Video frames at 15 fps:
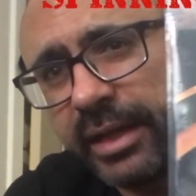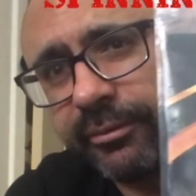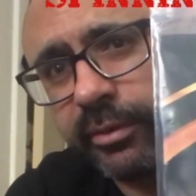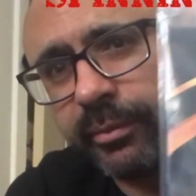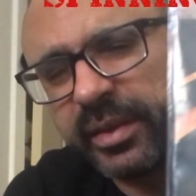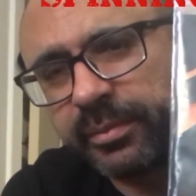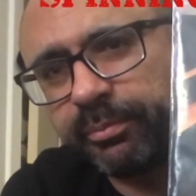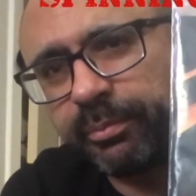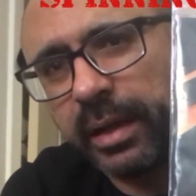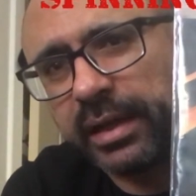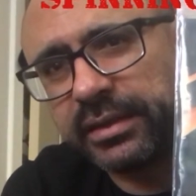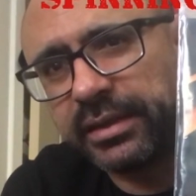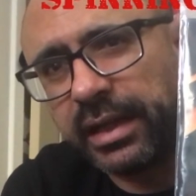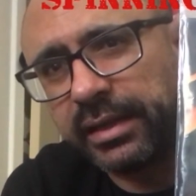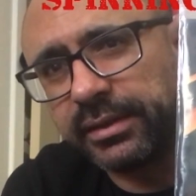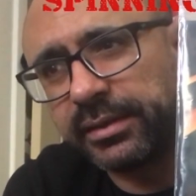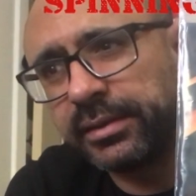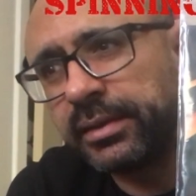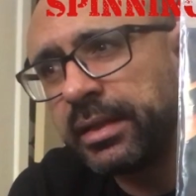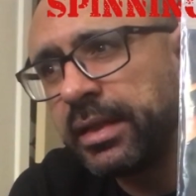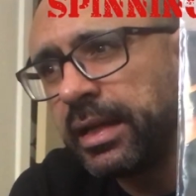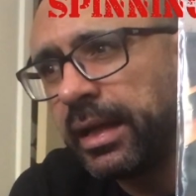hit from this Bat
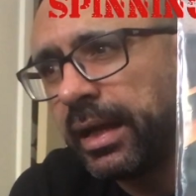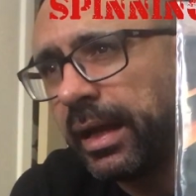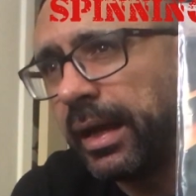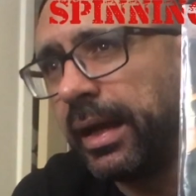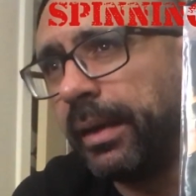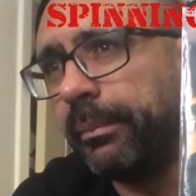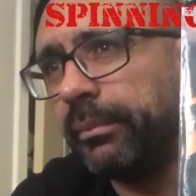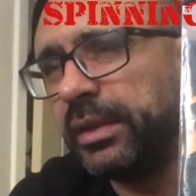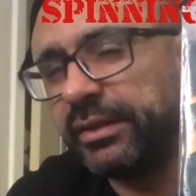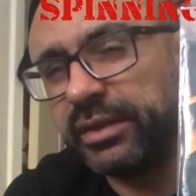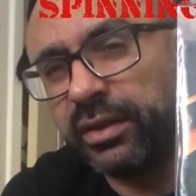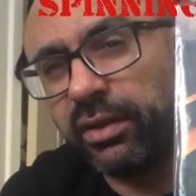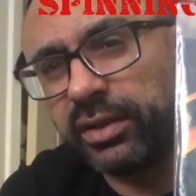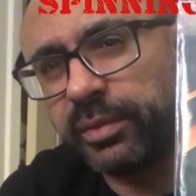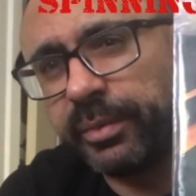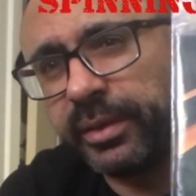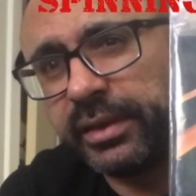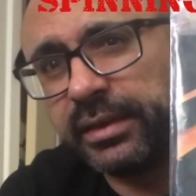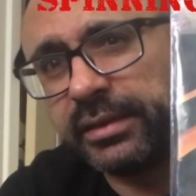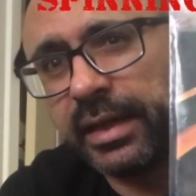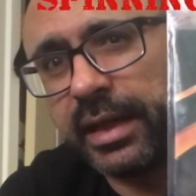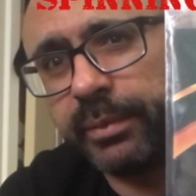Dance leaves a lot to be
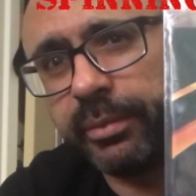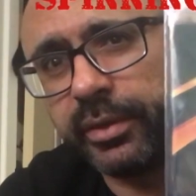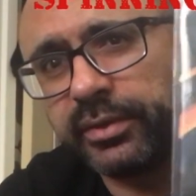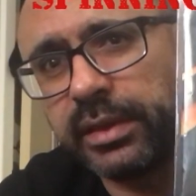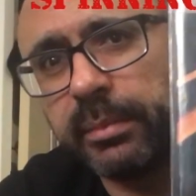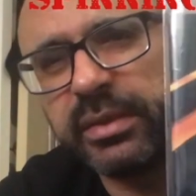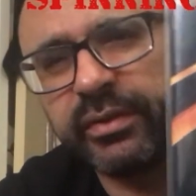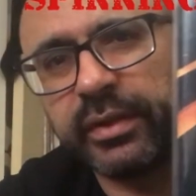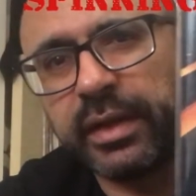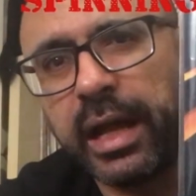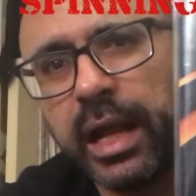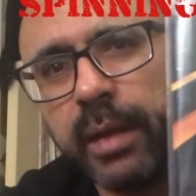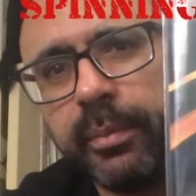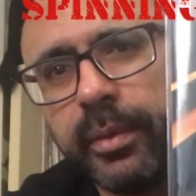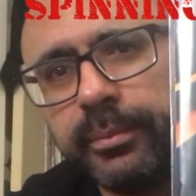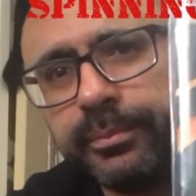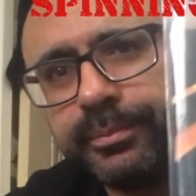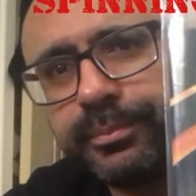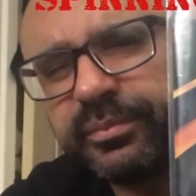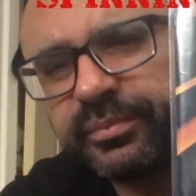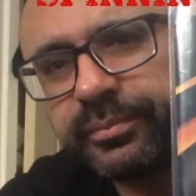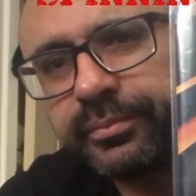desired. But in terms of an album
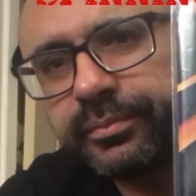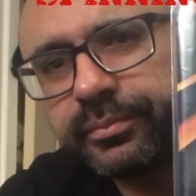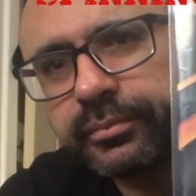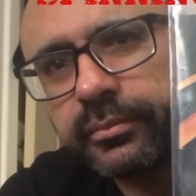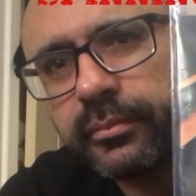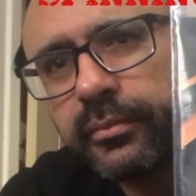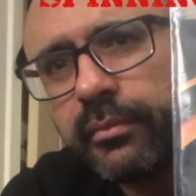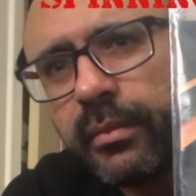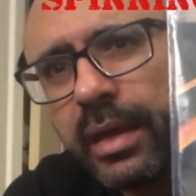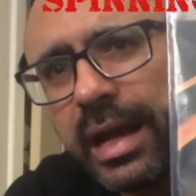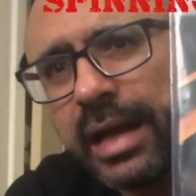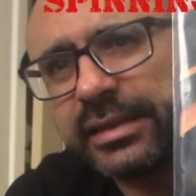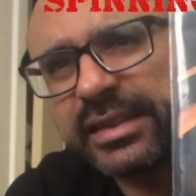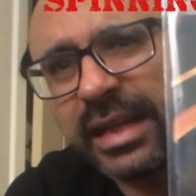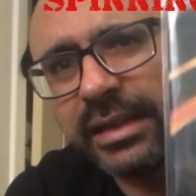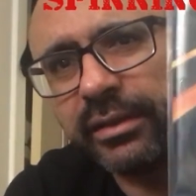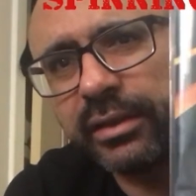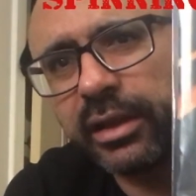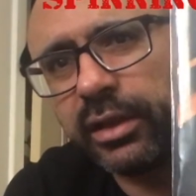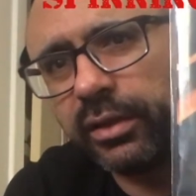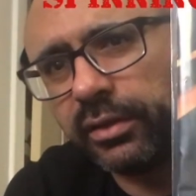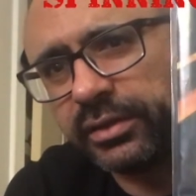and its kind
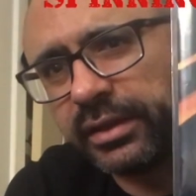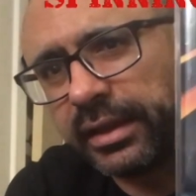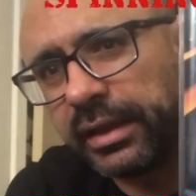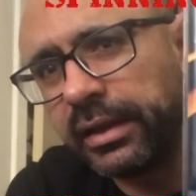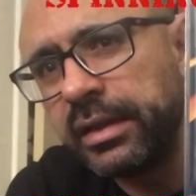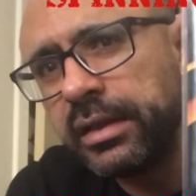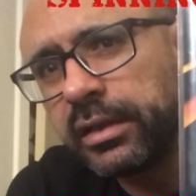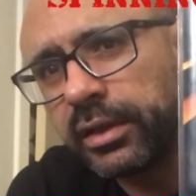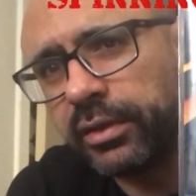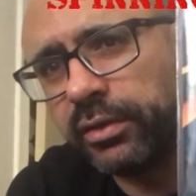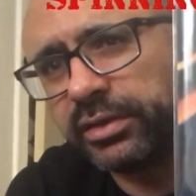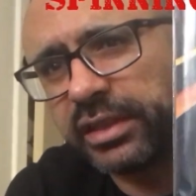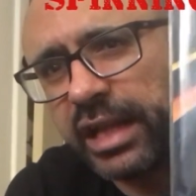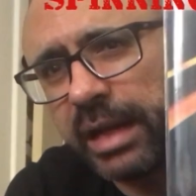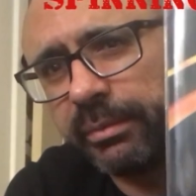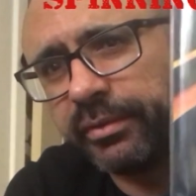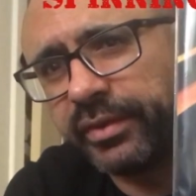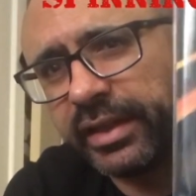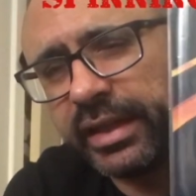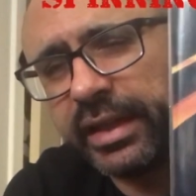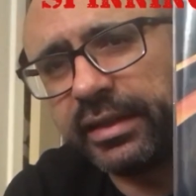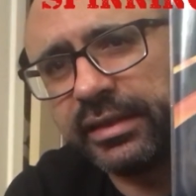of closing album of
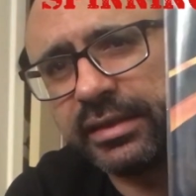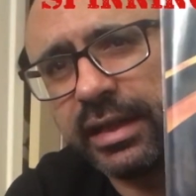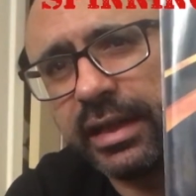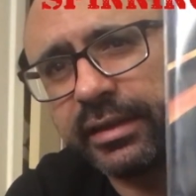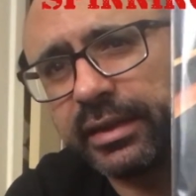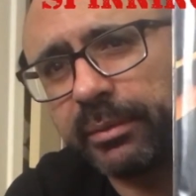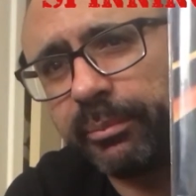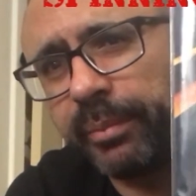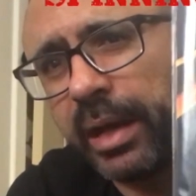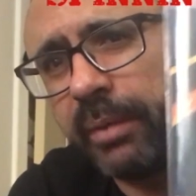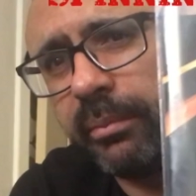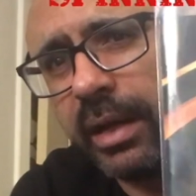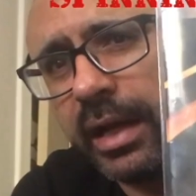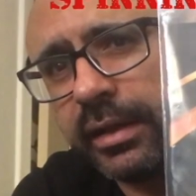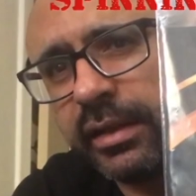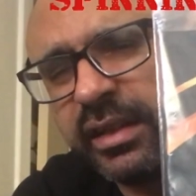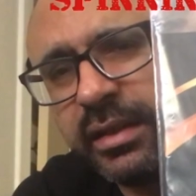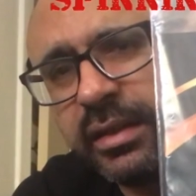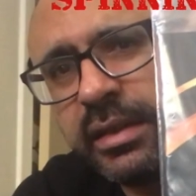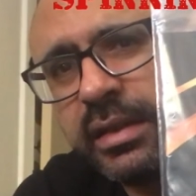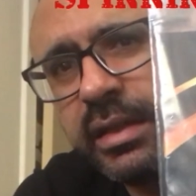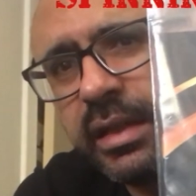the 80s, and I think Batman
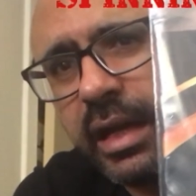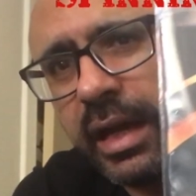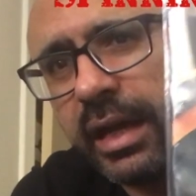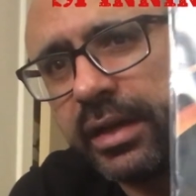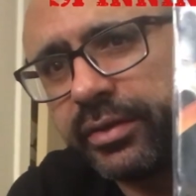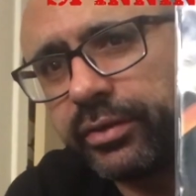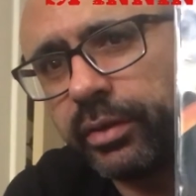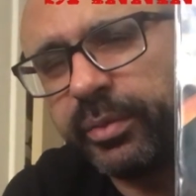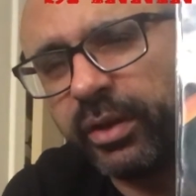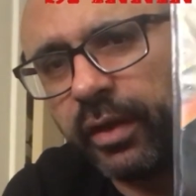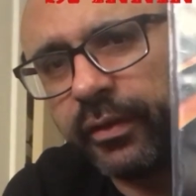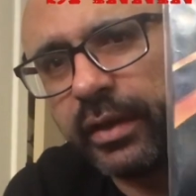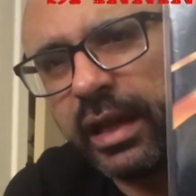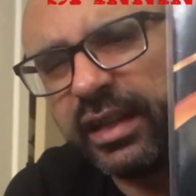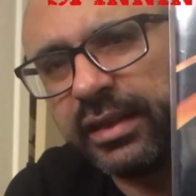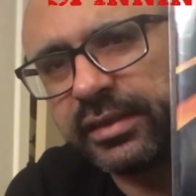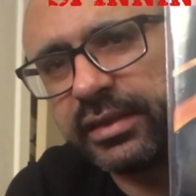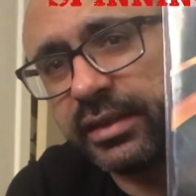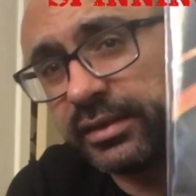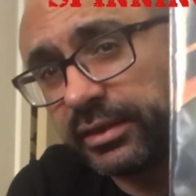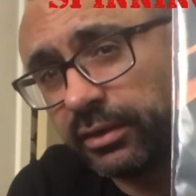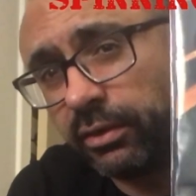should be on that list
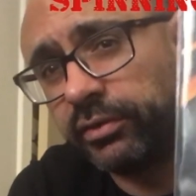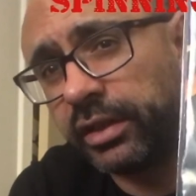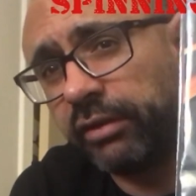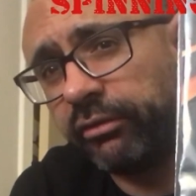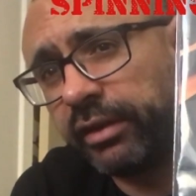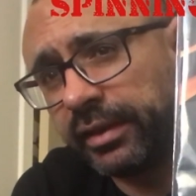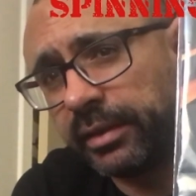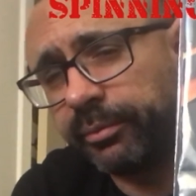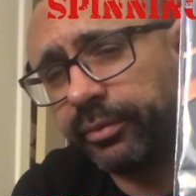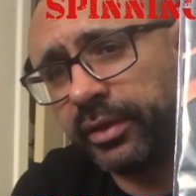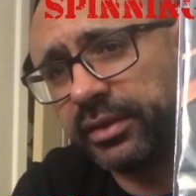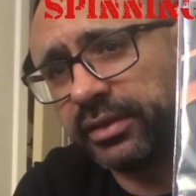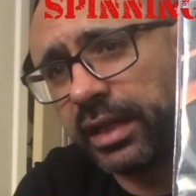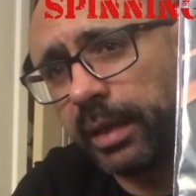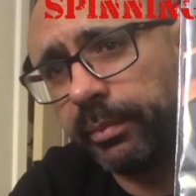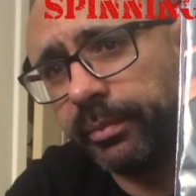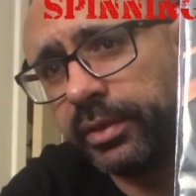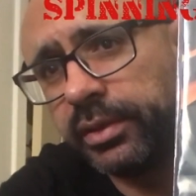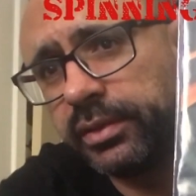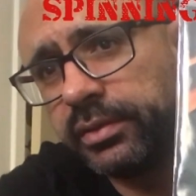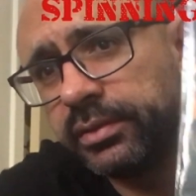and is an underrated Prince album.